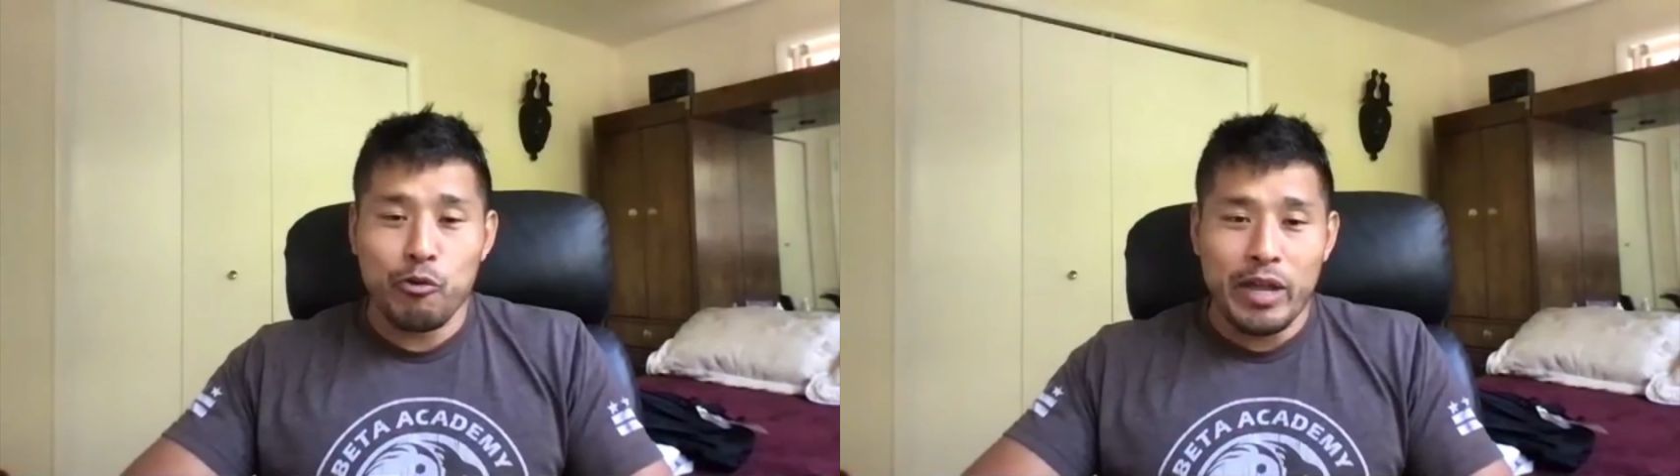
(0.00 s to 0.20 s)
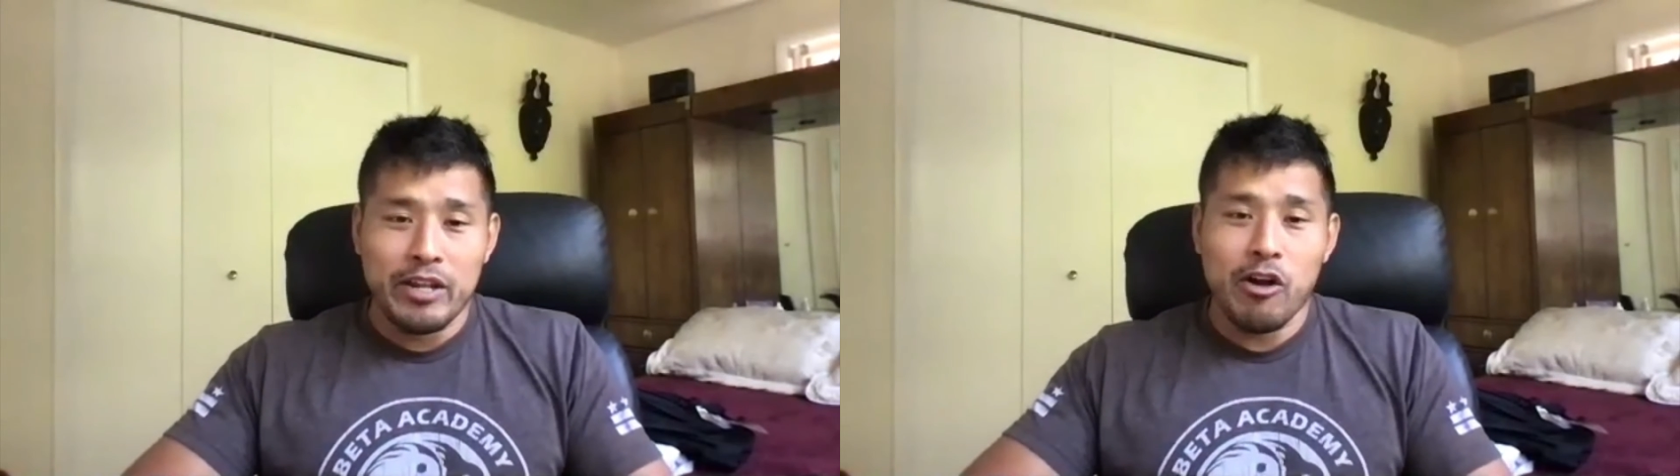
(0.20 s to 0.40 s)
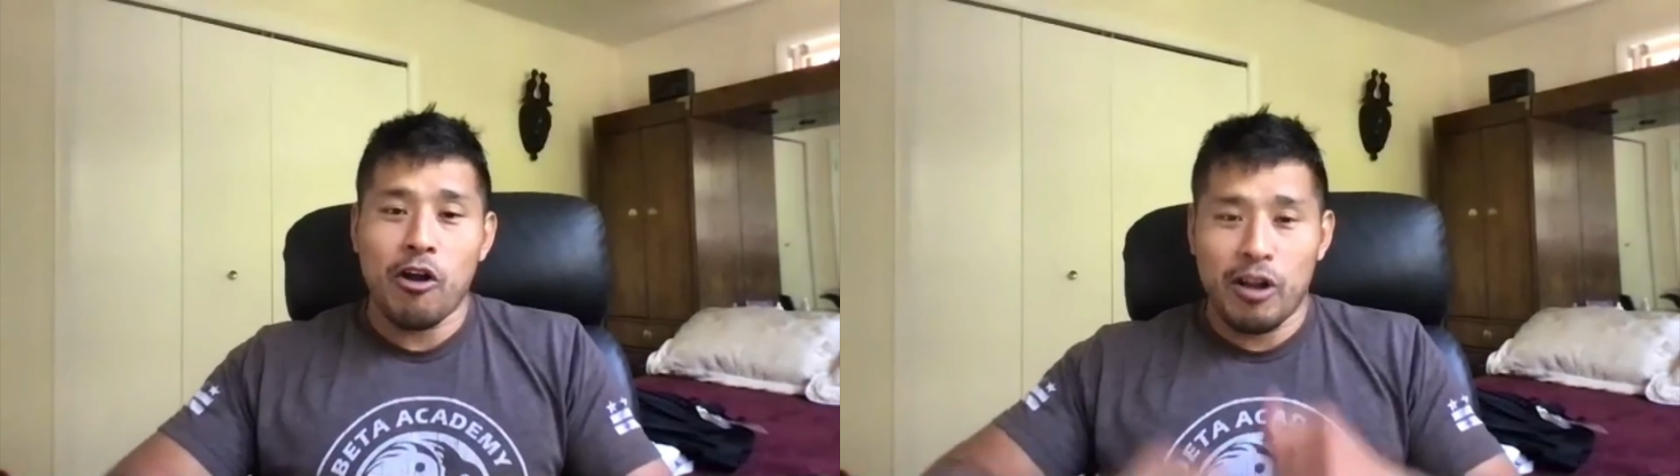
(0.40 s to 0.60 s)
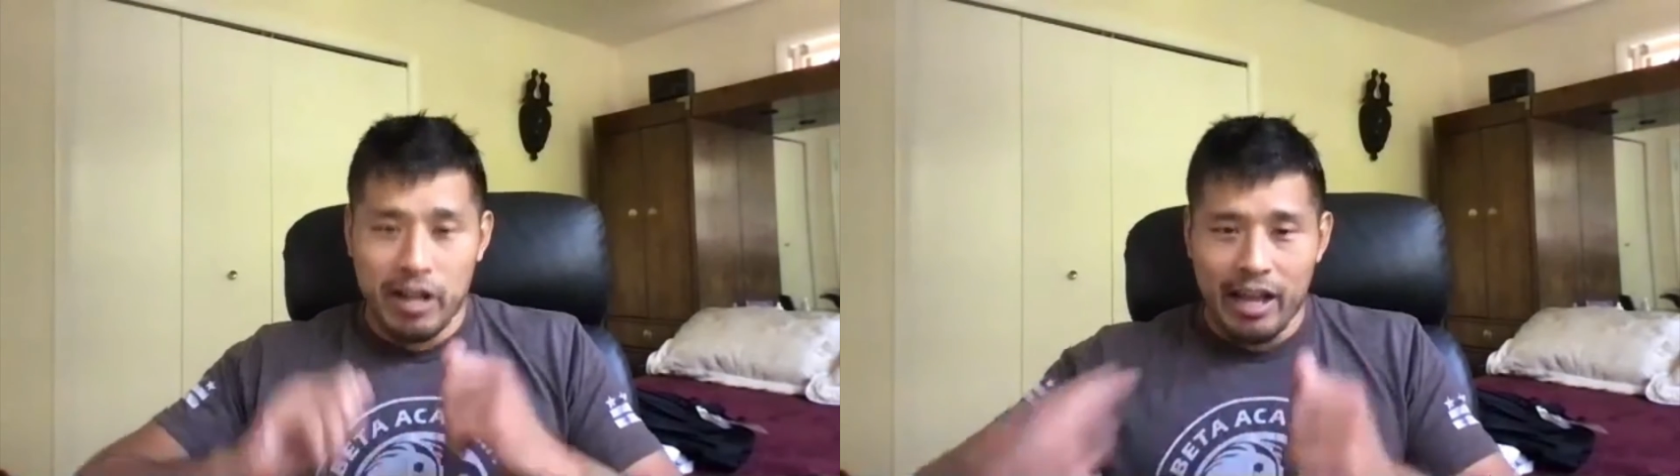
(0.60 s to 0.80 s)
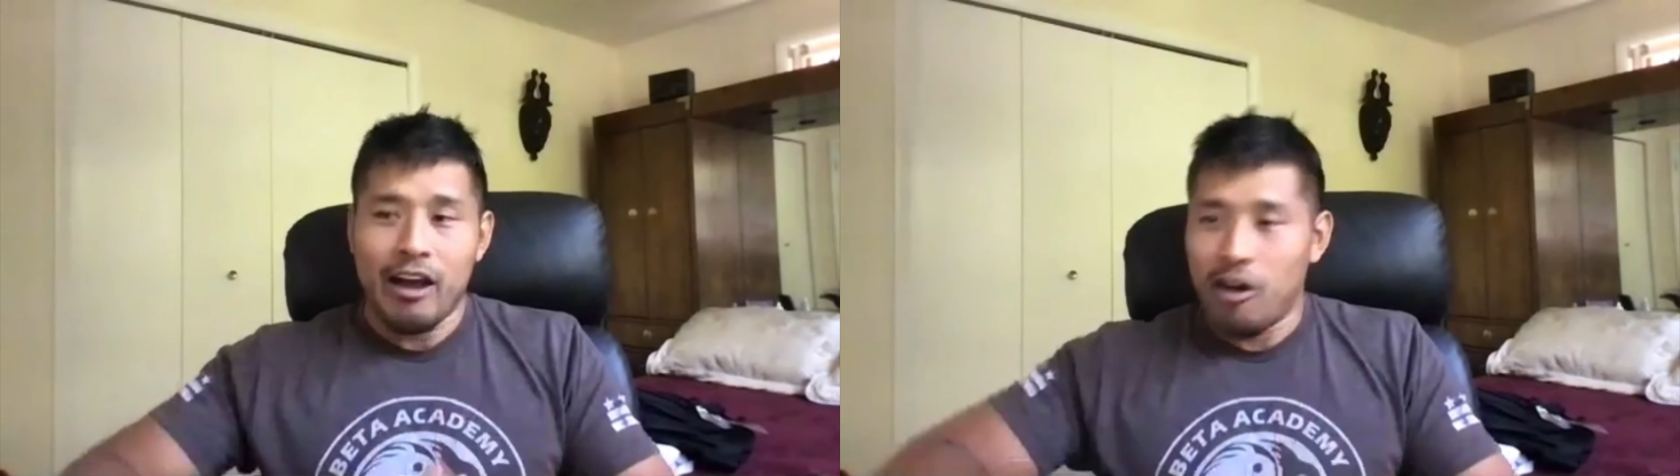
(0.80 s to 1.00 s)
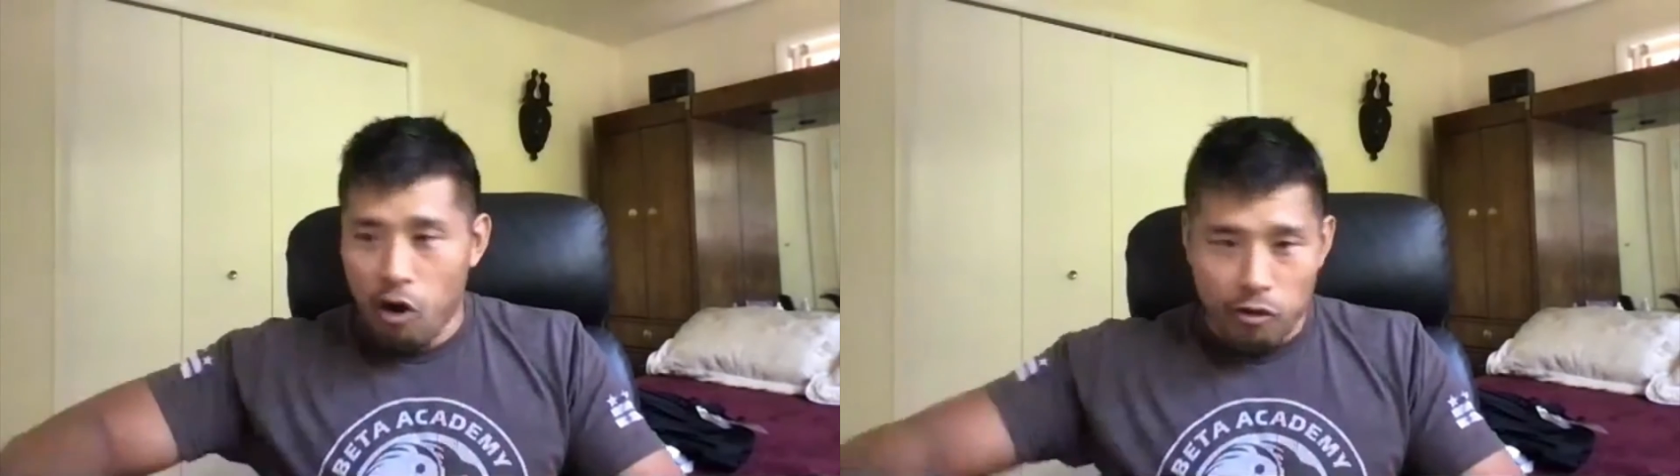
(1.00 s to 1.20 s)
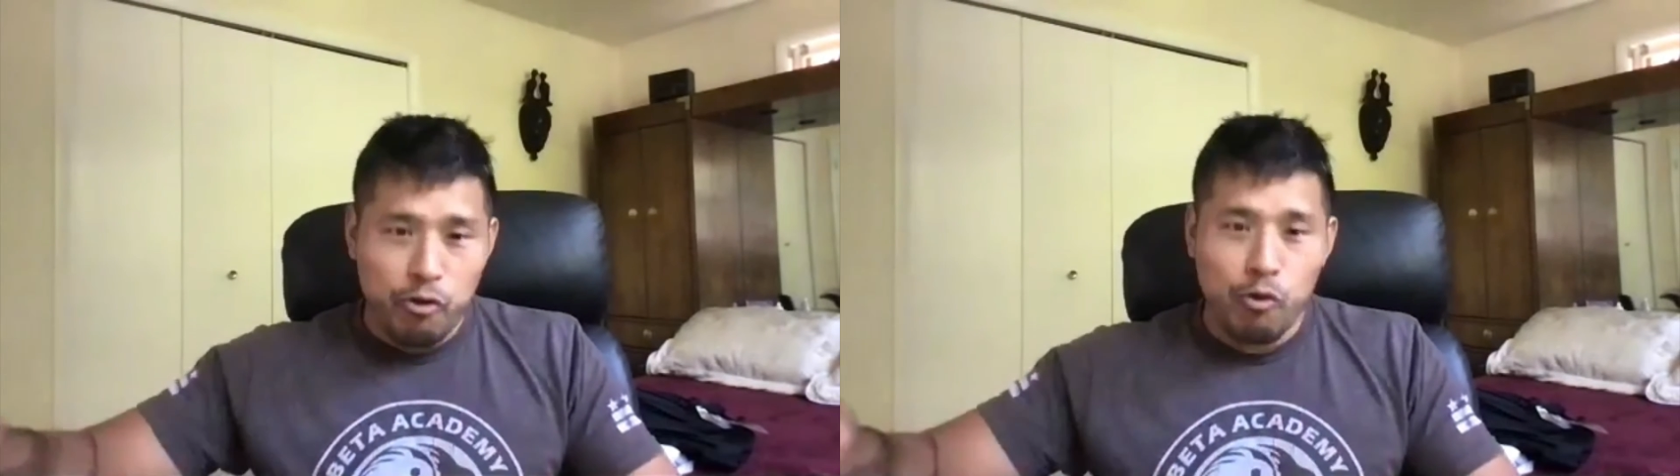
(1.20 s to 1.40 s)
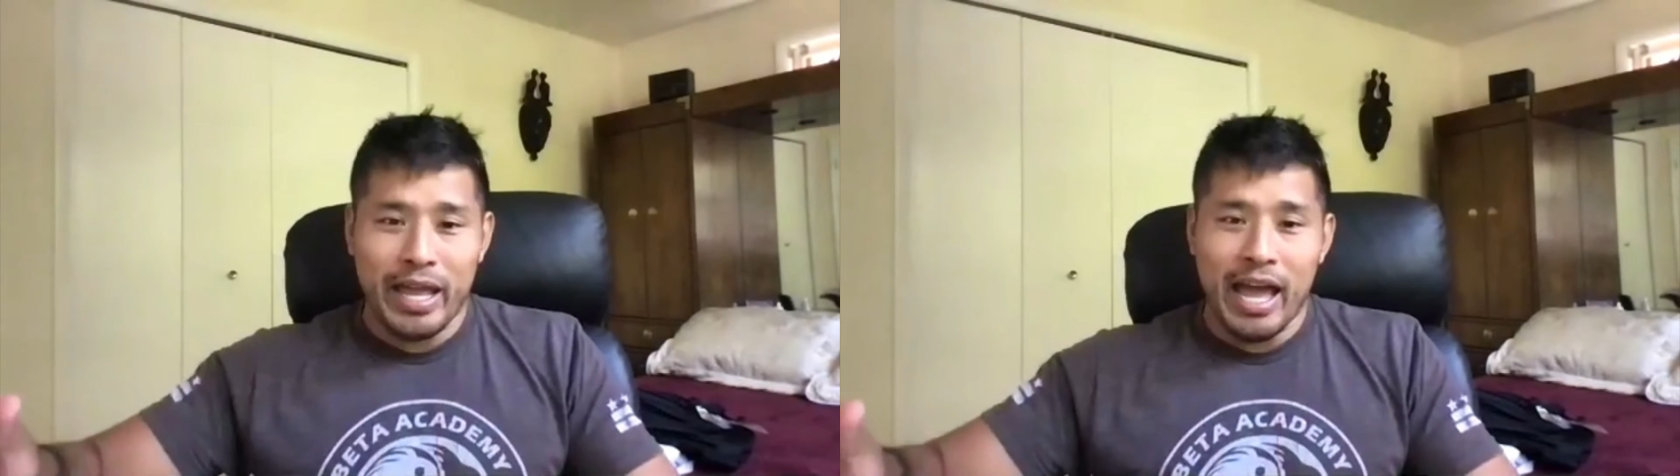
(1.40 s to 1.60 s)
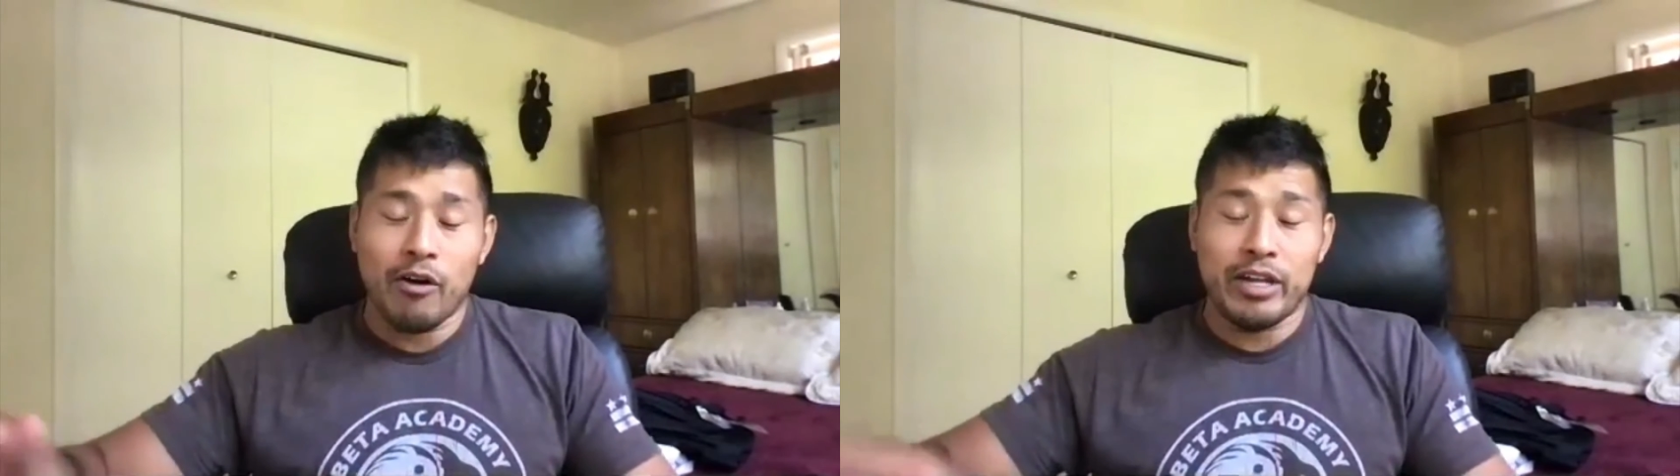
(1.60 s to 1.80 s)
radar on their way out.